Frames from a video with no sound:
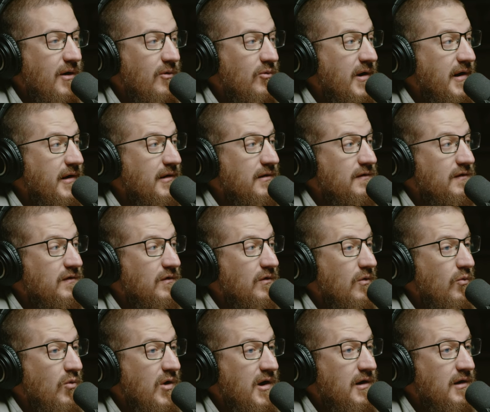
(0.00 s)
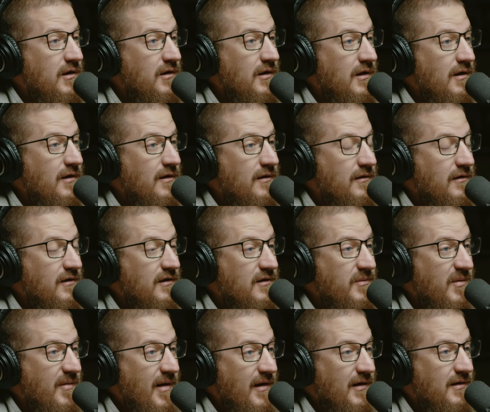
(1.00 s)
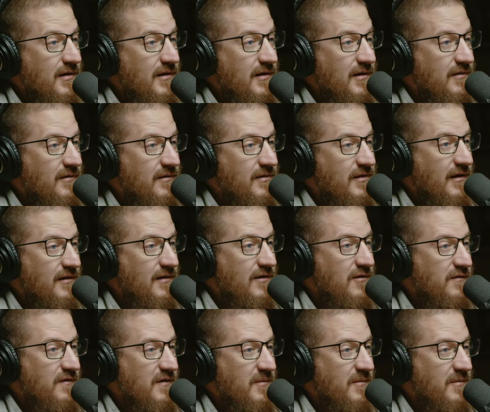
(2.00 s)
Right. Well, good to be back. Thank you